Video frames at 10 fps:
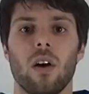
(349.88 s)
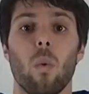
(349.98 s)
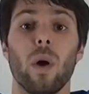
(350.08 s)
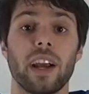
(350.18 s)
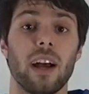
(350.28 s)

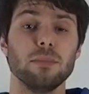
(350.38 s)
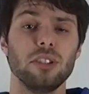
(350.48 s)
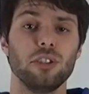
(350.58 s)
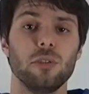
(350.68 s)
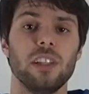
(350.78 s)
When it comes
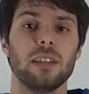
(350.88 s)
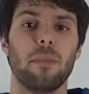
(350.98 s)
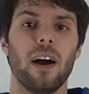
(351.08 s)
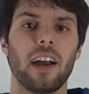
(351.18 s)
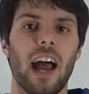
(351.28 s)
to shooting the
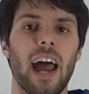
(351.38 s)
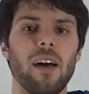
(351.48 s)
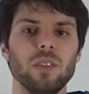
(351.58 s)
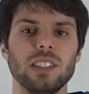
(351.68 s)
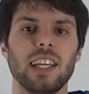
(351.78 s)
puck, I
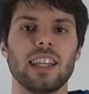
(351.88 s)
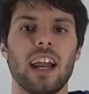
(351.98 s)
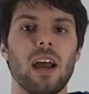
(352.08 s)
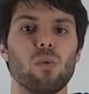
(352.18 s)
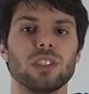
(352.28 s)
have to say that
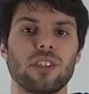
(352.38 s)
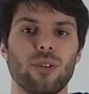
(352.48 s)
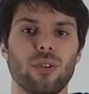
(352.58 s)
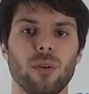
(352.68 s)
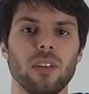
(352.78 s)
I was
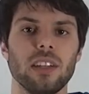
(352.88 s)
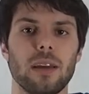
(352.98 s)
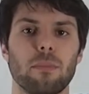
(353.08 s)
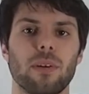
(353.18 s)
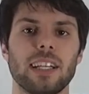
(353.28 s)
thoroughly
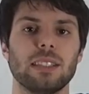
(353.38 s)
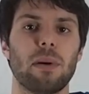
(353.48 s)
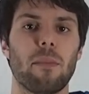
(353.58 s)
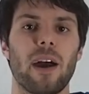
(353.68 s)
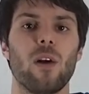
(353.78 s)
impressed
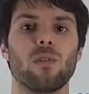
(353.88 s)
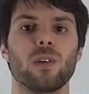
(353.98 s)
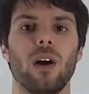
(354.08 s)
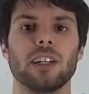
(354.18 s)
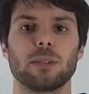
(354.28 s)
by my
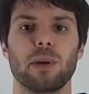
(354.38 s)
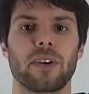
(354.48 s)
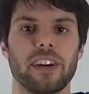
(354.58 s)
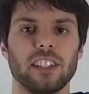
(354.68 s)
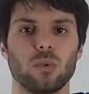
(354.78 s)
overall
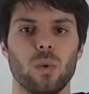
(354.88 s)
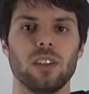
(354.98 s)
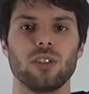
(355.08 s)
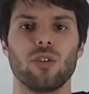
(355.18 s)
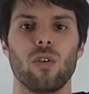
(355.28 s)
experience with
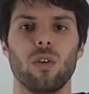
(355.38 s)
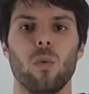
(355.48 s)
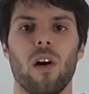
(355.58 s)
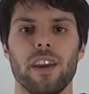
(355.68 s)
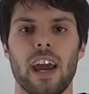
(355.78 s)
the
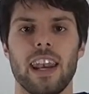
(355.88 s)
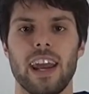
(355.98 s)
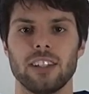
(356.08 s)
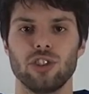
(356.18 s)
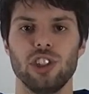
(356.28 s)
TotalOne
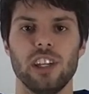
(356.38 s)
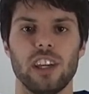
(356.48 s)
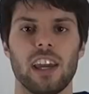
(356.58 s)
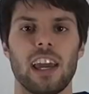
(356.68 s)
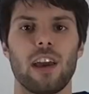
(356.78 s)

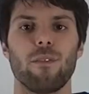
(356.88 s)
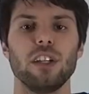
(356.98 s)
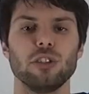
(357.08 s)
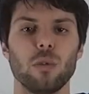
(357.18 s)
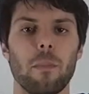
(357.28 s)
NXG. It
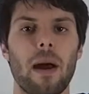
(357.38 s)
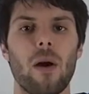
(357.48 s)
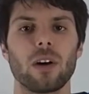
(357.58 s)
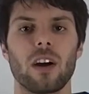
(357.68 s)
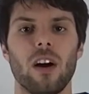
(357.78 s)
features what
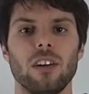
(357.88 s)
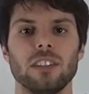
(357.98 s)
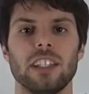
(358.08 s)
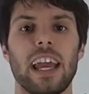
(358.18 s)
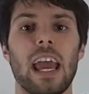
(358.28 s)
Bauer
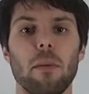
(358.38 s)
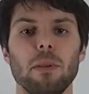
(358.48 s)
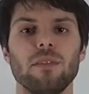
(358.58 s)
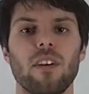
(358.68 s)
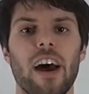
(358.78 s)
calls an
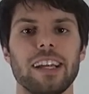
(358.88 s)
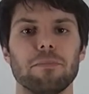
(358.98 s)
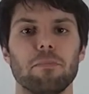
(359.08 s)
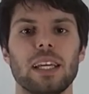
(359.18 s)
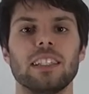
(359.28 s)

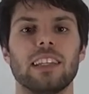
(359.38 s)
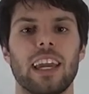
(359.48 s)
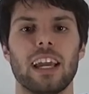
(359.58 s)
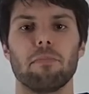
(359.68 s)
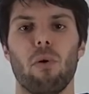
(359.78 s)
amplified
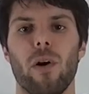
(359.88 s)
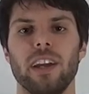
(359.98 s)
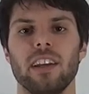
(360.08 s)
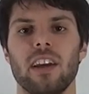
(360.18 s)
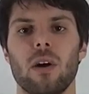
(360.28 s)
mid-kick
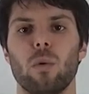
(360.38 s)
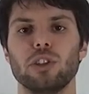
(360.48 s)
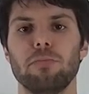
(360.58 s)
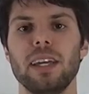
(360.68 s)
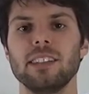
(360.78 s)
point,
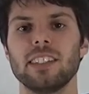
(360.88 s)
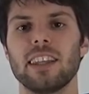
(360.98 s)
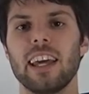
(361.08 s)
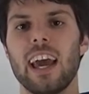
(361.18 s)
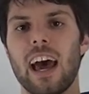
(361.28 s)
which means that
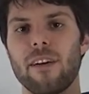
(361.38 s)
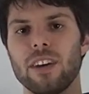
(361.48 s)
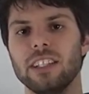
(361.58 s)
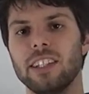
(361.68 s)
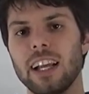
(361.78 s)
they have
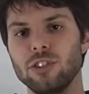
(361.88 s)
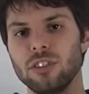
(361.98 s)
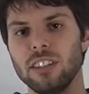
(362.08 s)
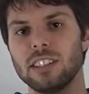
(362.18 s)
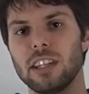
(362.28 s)

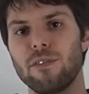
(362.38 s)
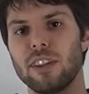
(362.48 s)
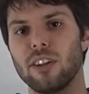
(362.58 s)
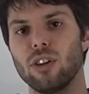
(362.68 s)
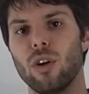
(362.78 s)
intentionally
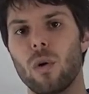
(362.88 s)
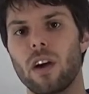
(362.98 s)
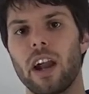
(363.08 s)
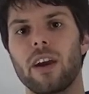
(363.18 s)
stiffened the lower